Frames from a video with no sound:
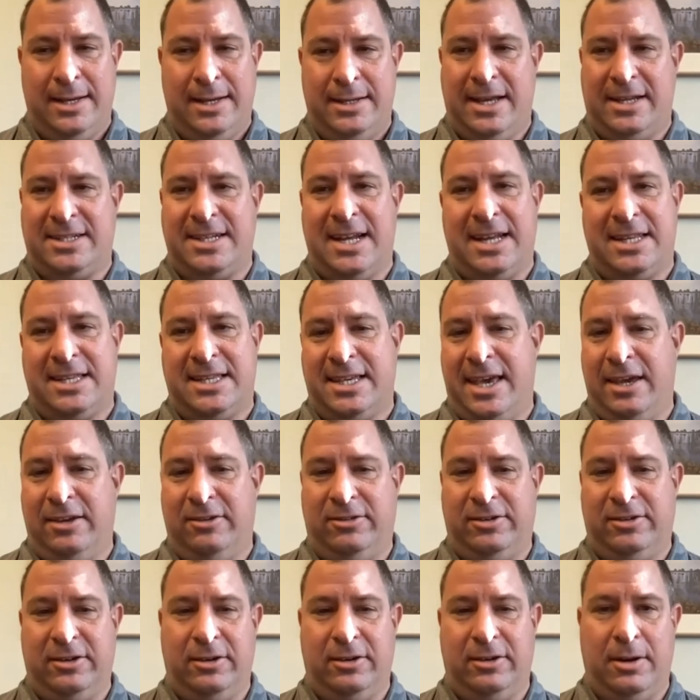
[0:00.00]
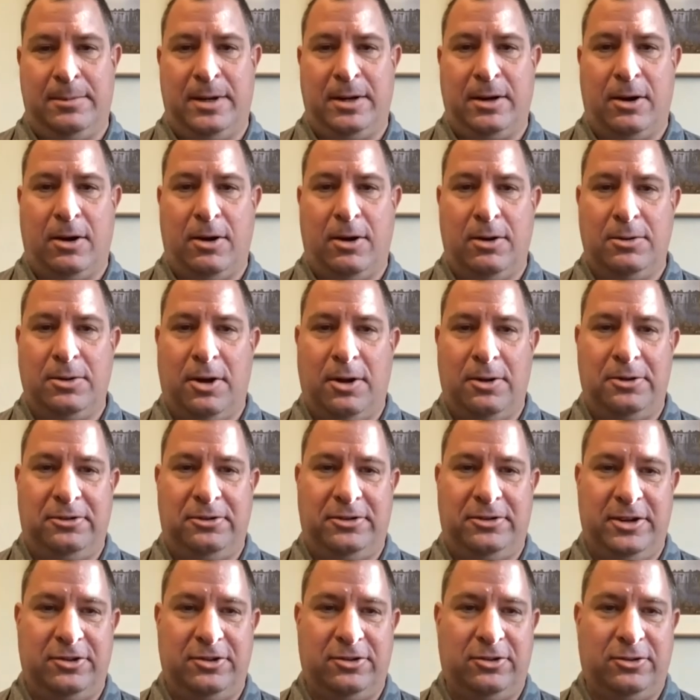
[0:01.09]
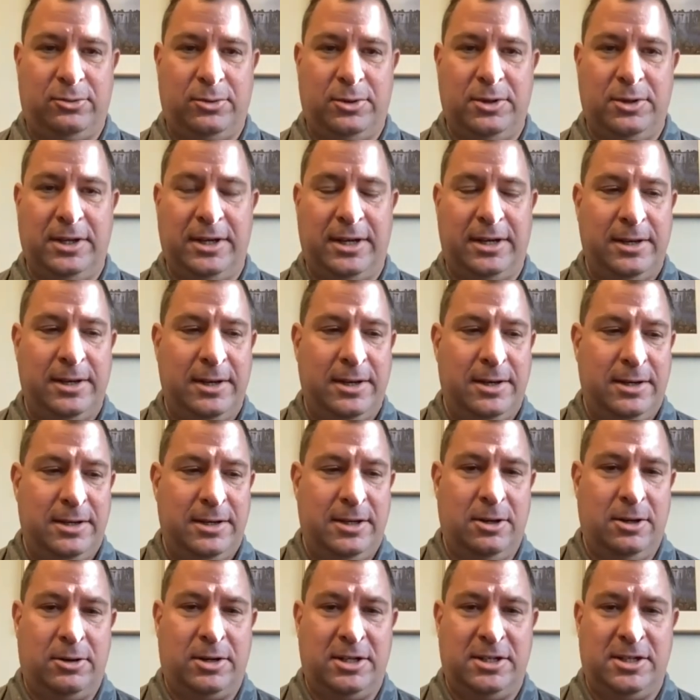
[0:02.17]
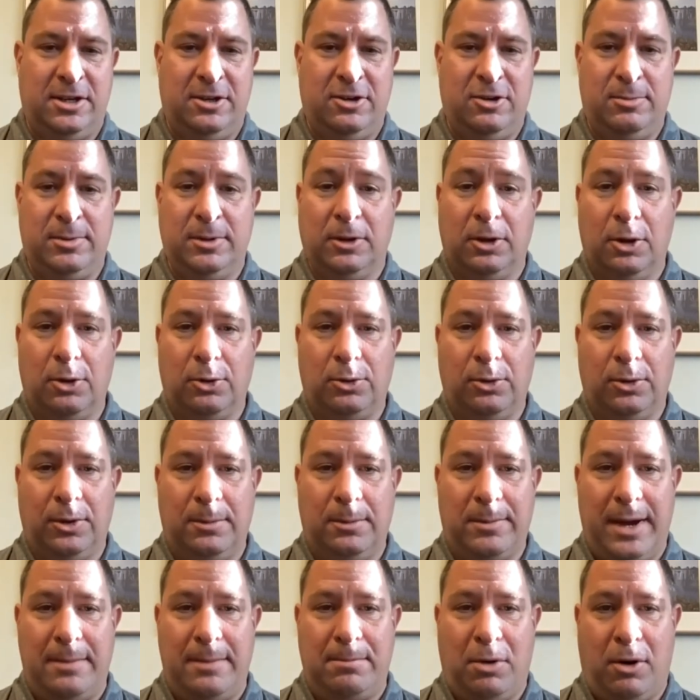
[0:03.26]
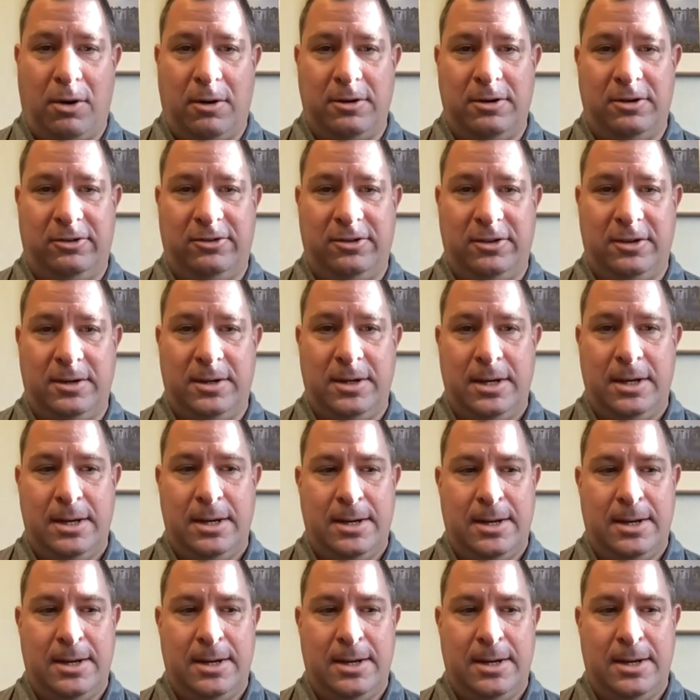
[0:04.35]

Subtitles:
That's not the case here. I mean, all decisions really, continue to be local and bipartisan.